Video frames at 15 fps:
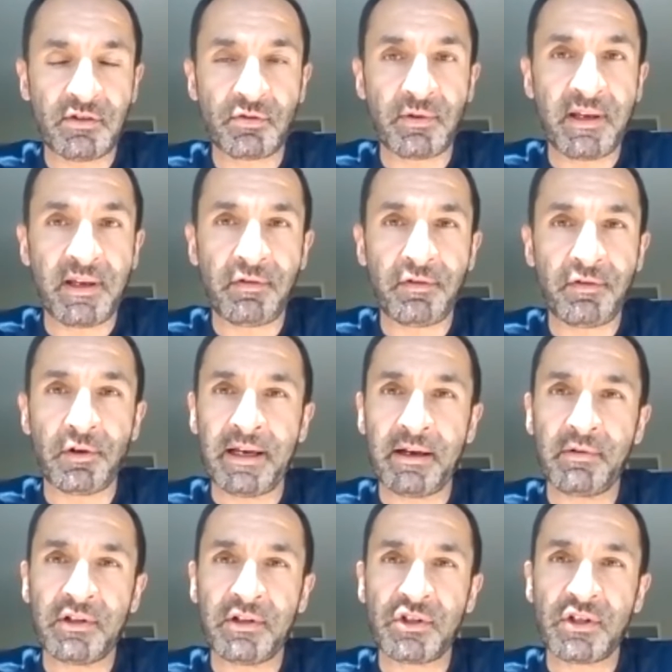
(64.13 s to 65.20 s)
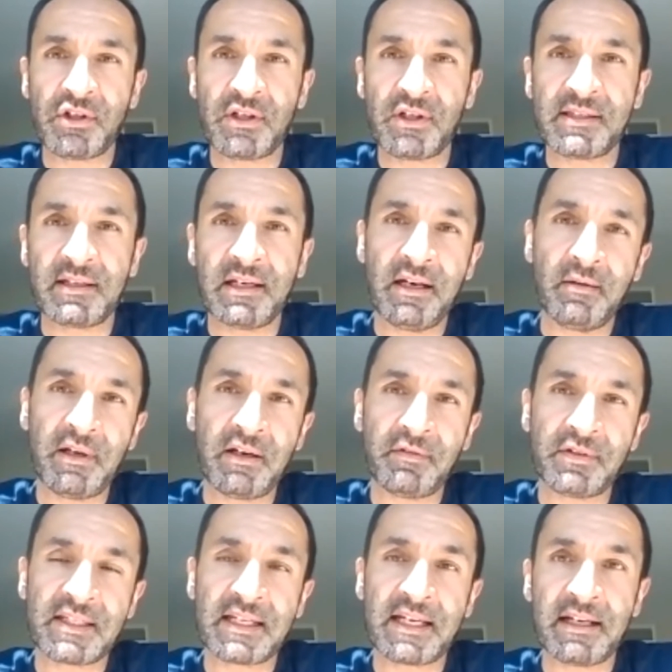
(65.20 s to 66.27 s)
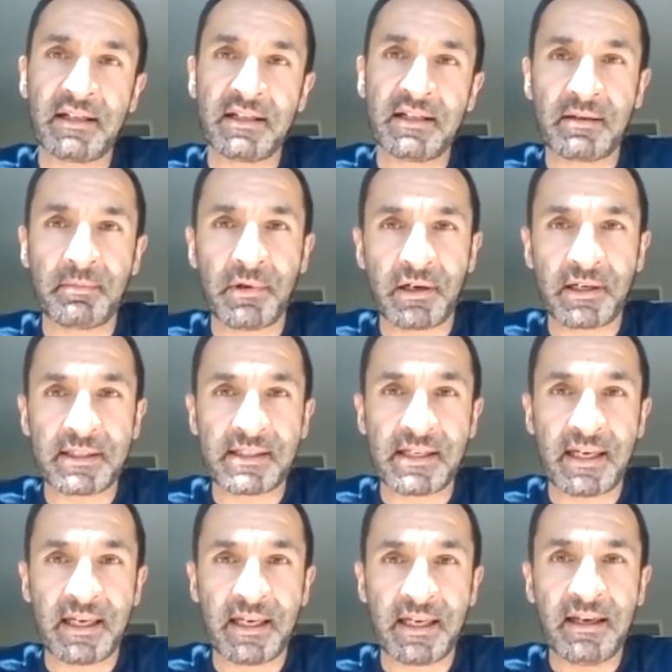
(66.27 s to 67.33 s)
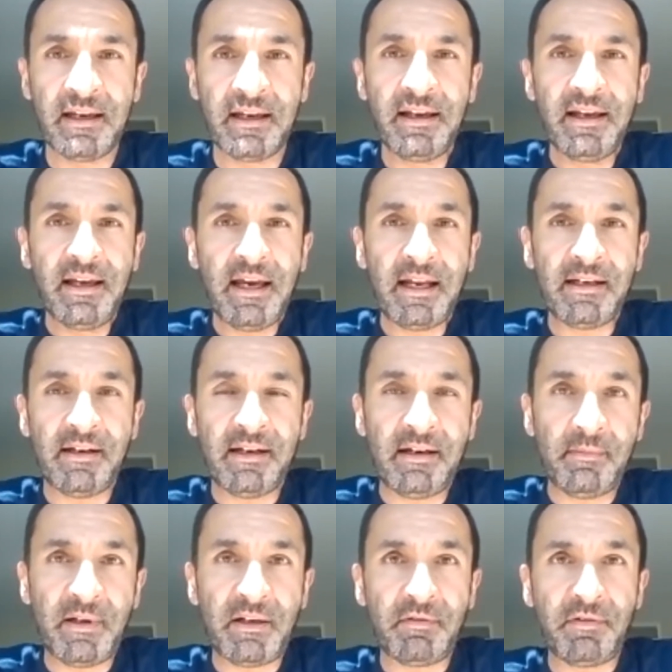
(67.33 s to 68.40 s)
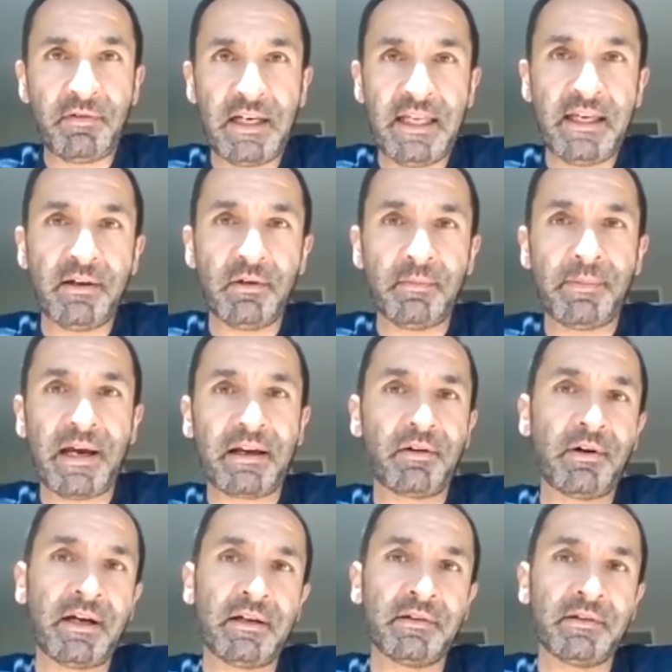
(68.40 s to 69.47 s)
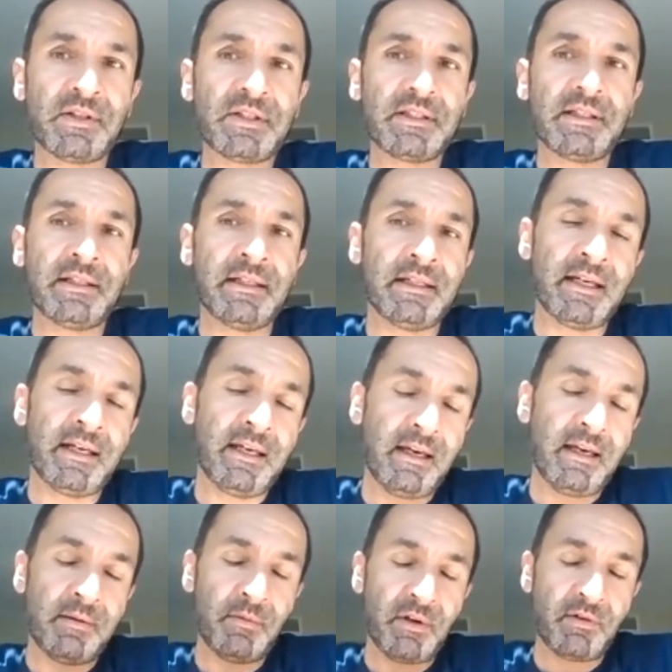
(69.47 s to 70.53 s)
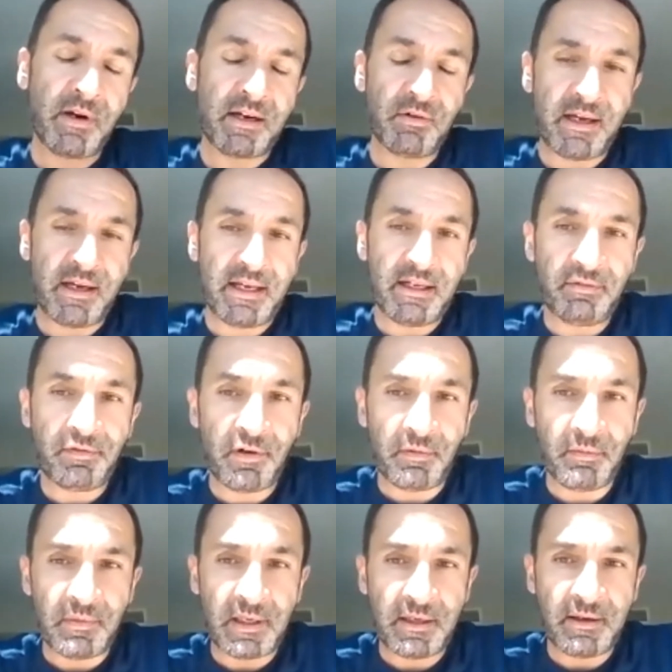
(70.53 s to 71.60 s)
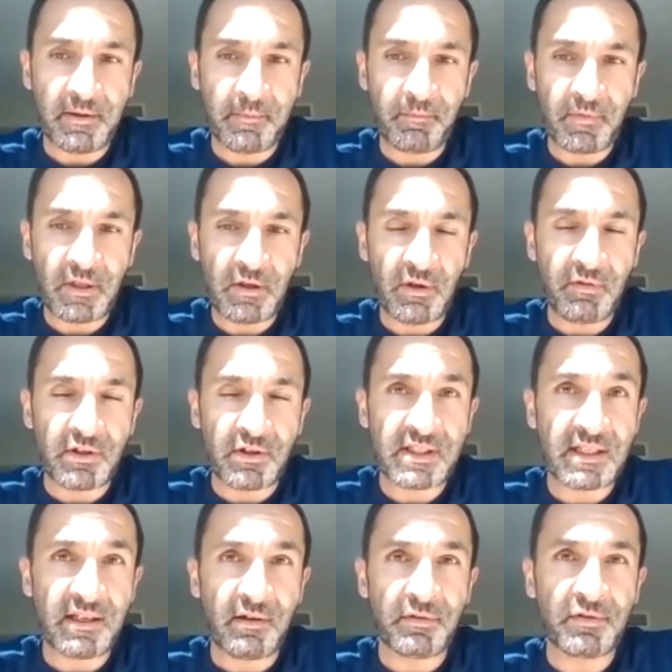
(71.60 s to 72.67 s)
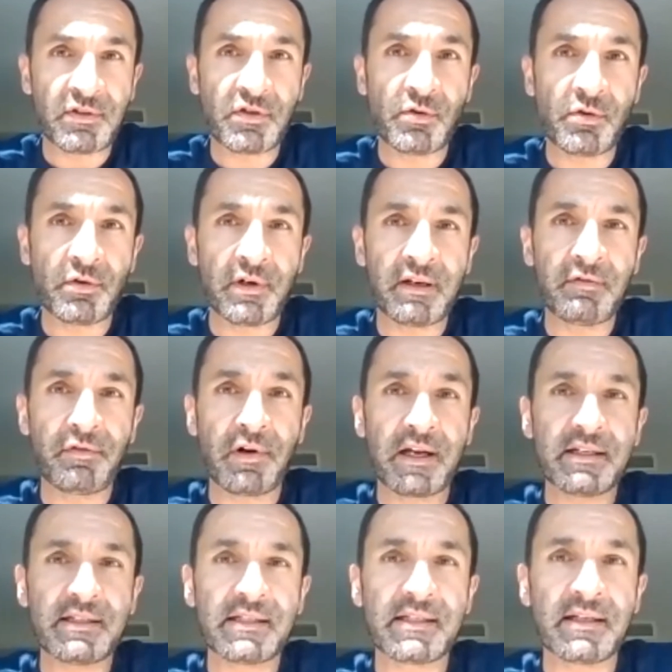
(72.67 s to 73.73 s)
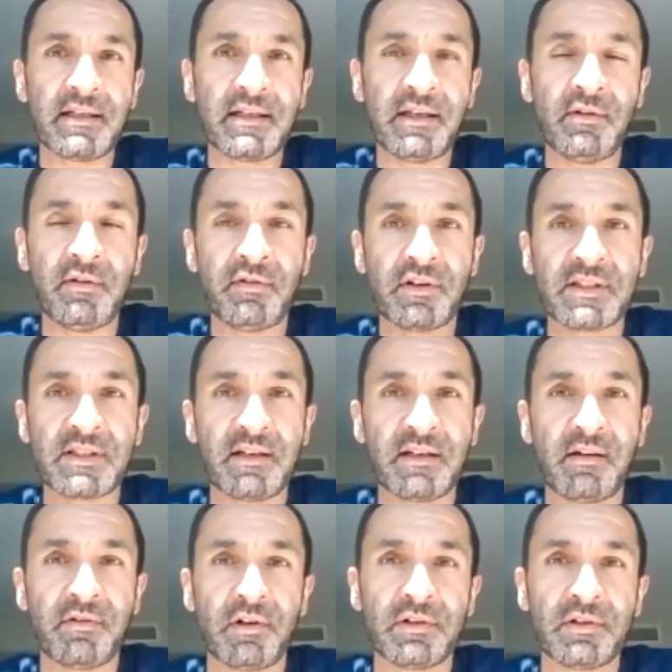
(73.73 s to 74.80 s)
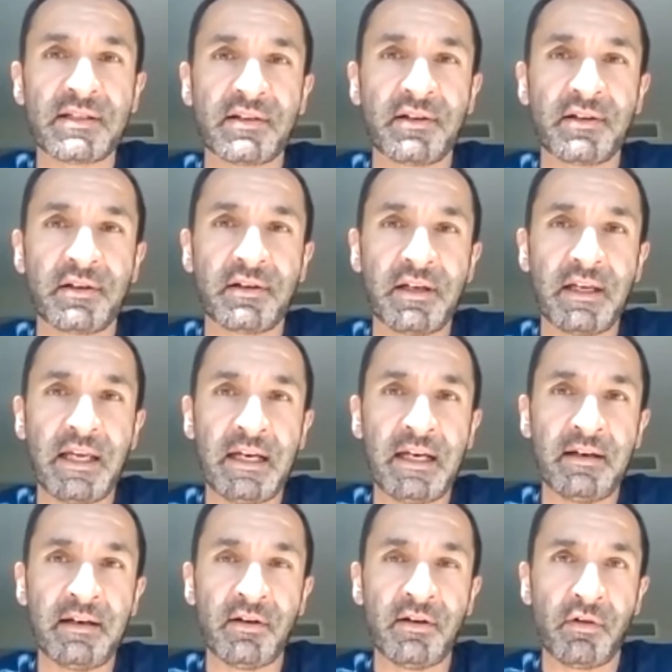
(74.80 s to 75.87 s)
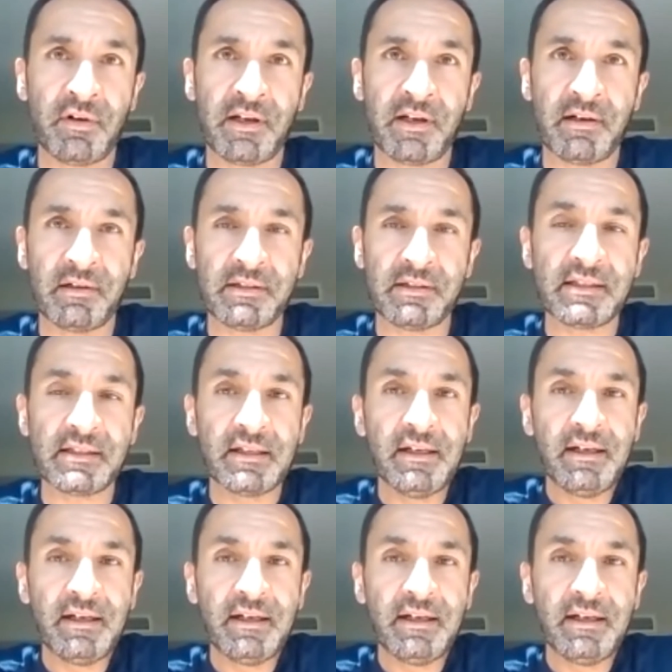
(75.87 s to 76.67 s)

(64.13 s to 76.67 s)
three or four languages, a little bit of sales and marketing, and a little bit of legal background. And I am a graduate from University of Tours in France and the University of Ulster in Northern Ireland.